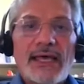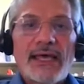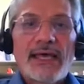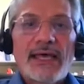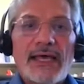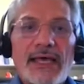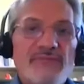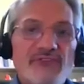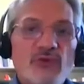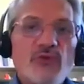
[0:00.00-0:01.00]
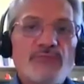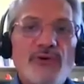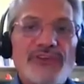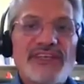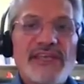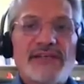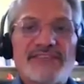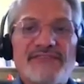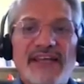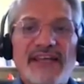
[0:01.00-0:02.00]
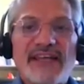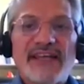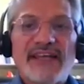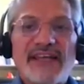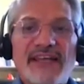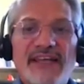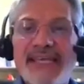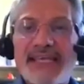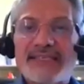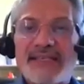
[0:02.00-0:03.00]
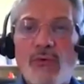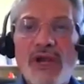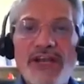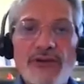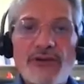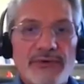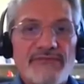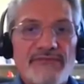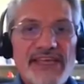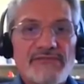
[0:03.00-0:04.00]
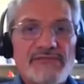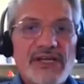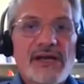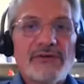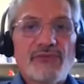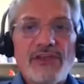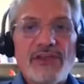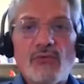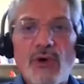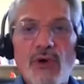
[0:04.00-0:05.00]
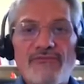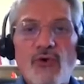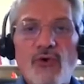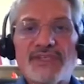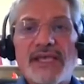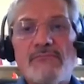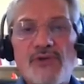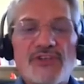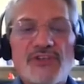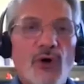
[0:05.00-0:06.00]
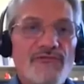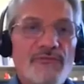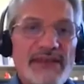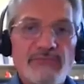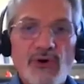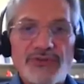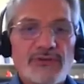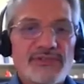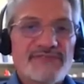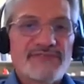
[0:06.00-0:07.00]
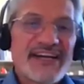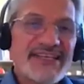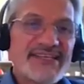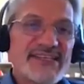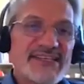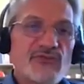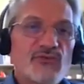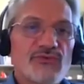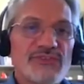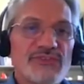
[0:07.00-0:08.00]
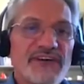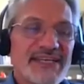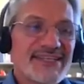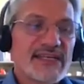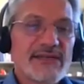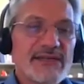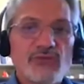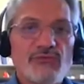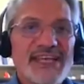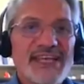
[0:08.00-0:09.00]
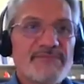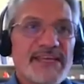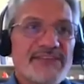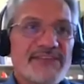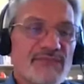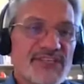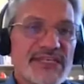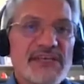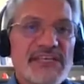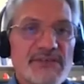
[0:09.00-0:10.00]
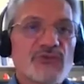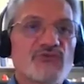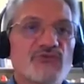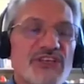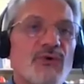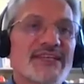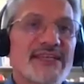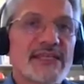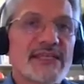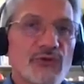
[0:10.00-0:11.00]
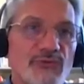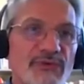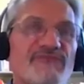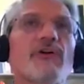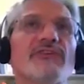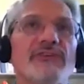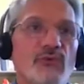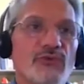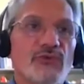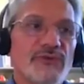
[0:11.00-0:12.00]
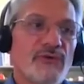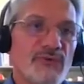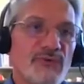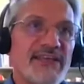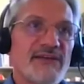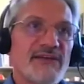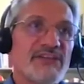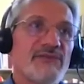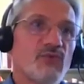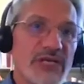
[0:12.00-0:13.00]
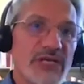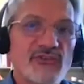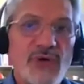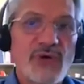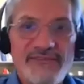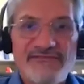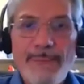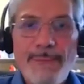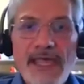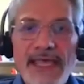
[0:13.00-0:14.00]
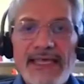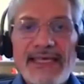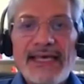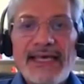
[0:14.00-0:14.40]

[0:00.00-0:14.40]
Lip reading: And the good point here is that the use cases are well known. They are the current regular workflows plus all the pain points. So it's very easy to define exactly what we expect from the CMS because we know exactly what we've got and what we would like to have. I